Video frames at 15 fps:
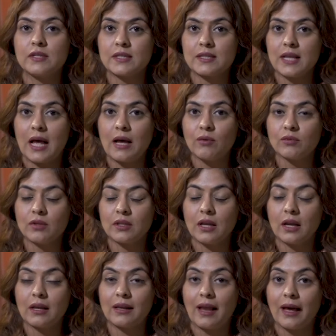sound and the
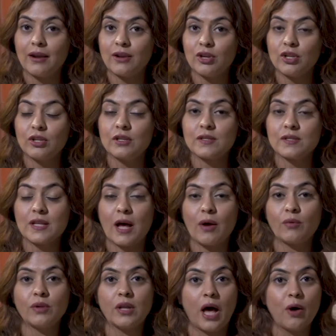clarity the
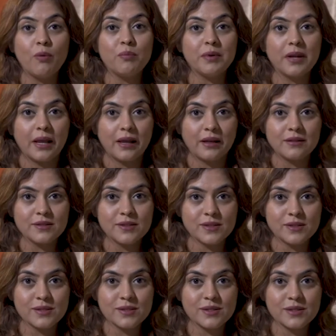sound now
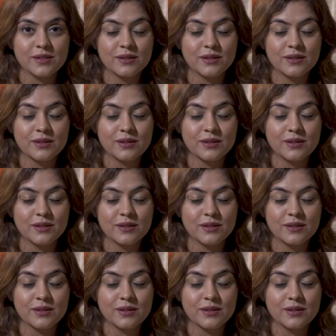brings,